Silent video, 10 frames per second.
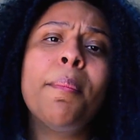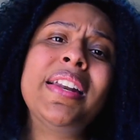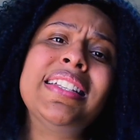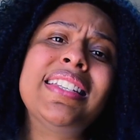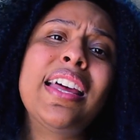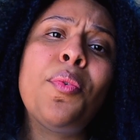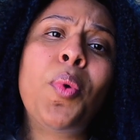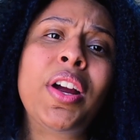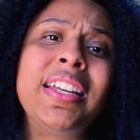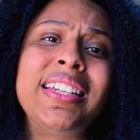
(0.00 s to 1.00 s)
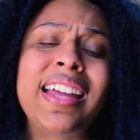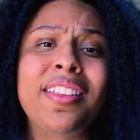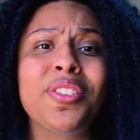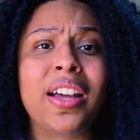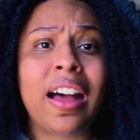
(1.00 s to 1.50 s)
But instead, working
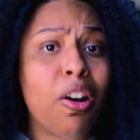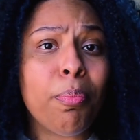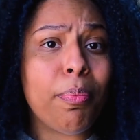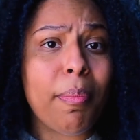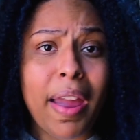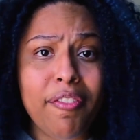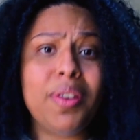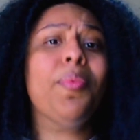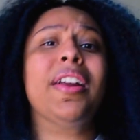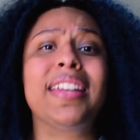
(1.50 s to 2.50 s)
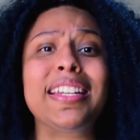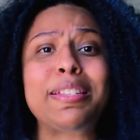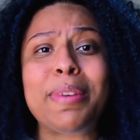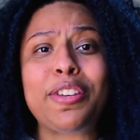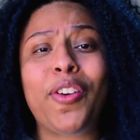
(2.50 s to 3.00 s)
together to help everyone get as
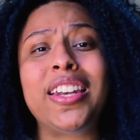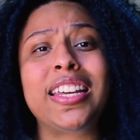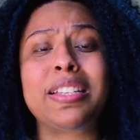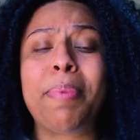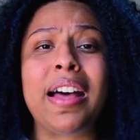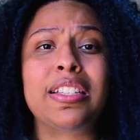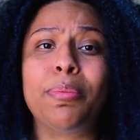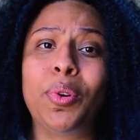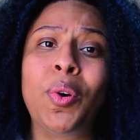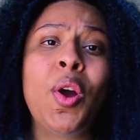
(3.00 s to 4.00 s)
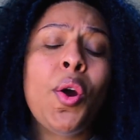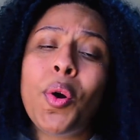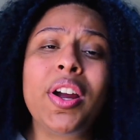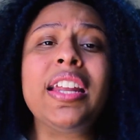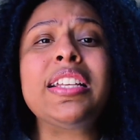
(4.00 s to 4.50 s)
much funding as possible,
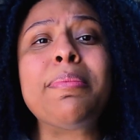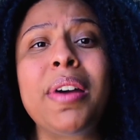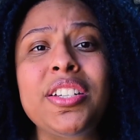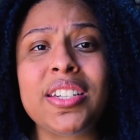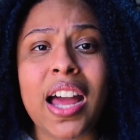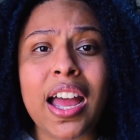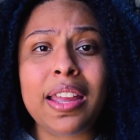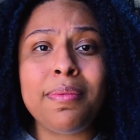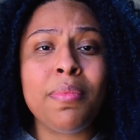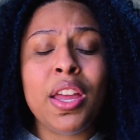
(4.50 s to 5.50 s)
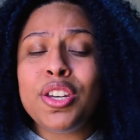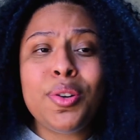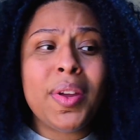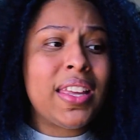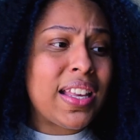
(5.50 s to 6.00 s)
or get as much time
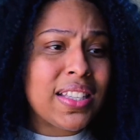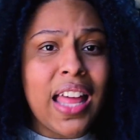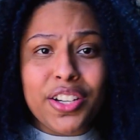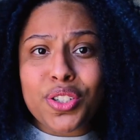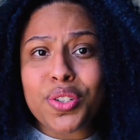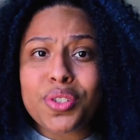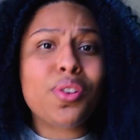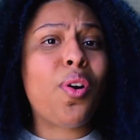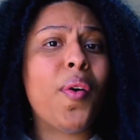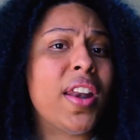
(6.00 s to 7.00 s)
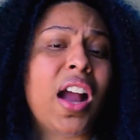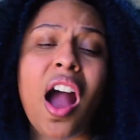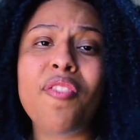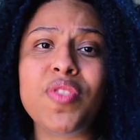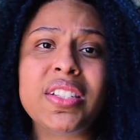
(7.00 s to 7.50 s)
doing guest lectures or going to
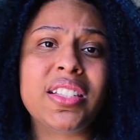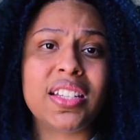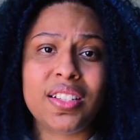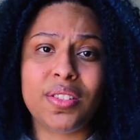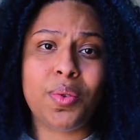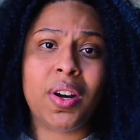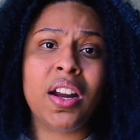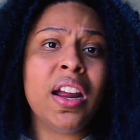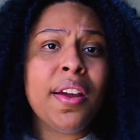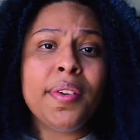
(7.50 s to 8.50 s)
conferences or